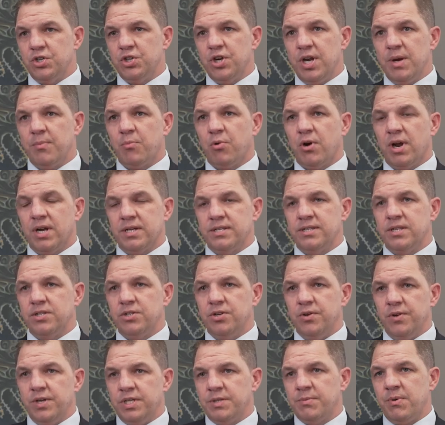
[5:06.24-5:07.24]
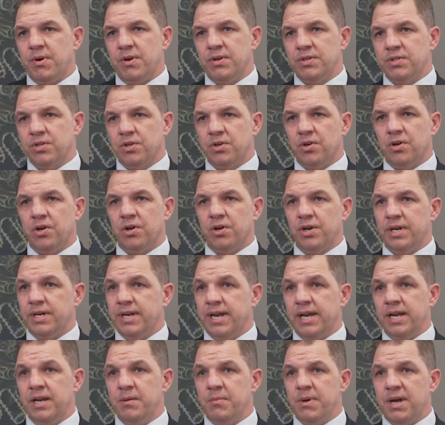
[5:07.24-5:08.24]
share price that you experience on a
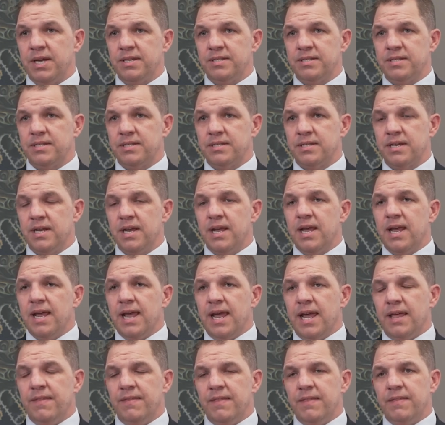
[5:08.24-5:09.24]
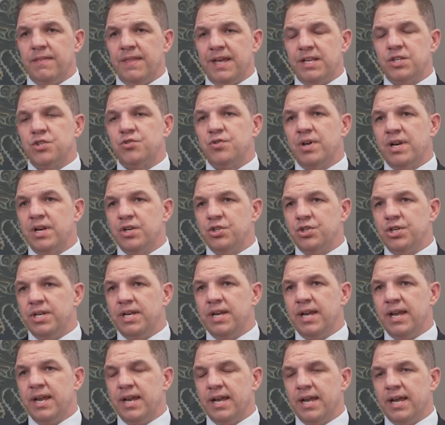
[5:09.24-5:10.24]
daily basis. And that
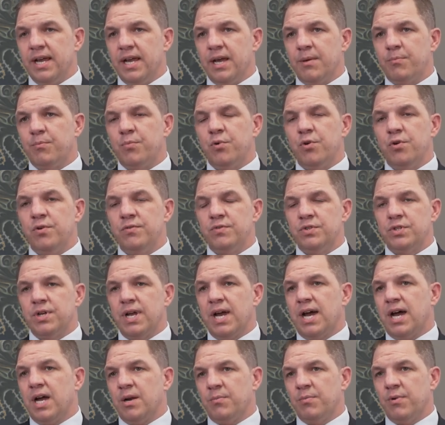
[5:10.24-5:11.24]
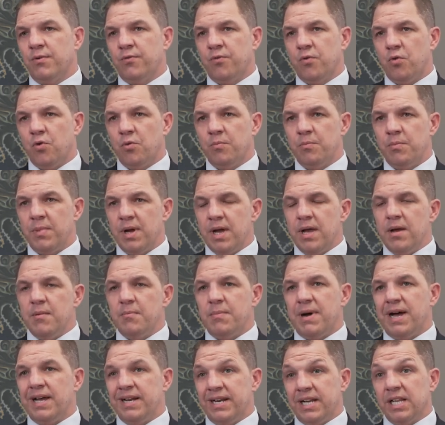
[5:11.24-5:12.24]
strategy proves to outperform
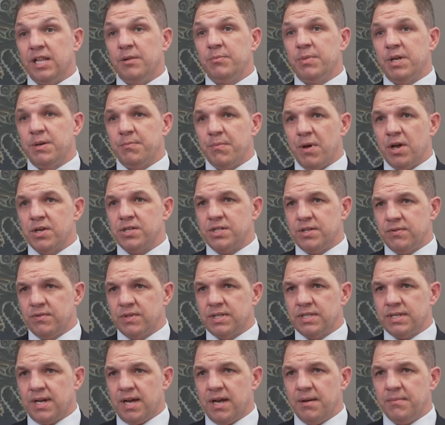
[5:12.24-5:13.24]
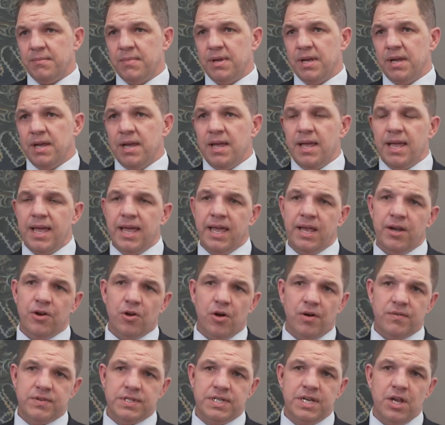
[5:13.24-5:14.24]
by a little bit most of the time. And
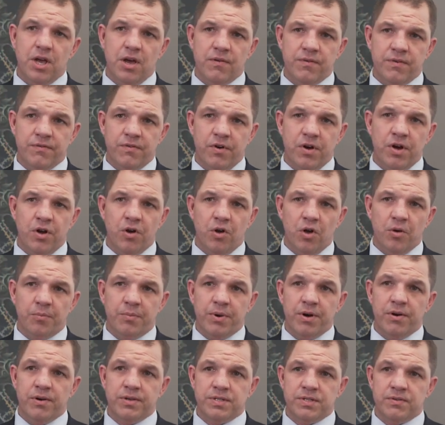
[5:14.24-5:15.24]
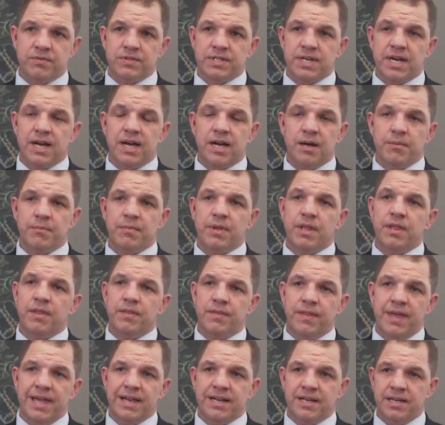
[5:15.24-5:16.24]
obviously over very long periods of time,
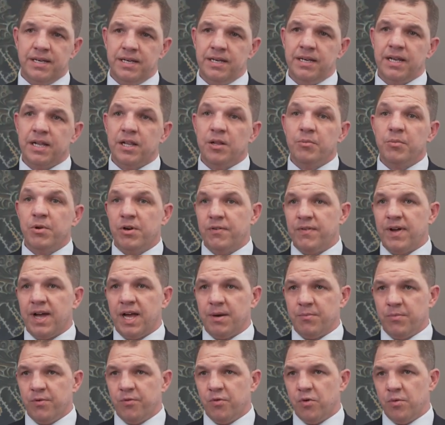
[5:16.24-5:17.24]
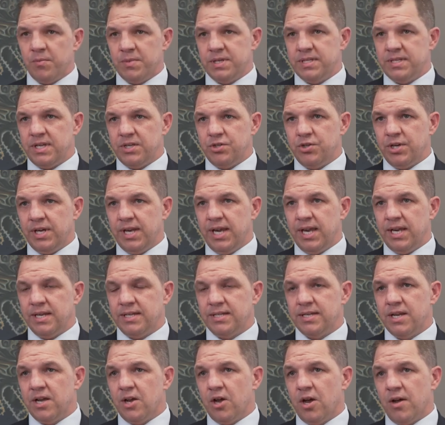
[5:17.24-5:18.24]
that little bit of outperformance that you
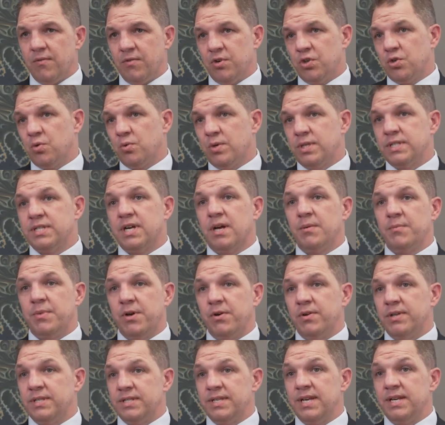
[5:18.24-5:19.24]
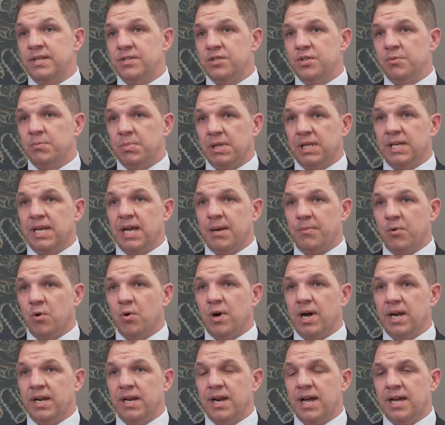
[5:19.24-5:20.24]
get over shorter time periods tends to build up quite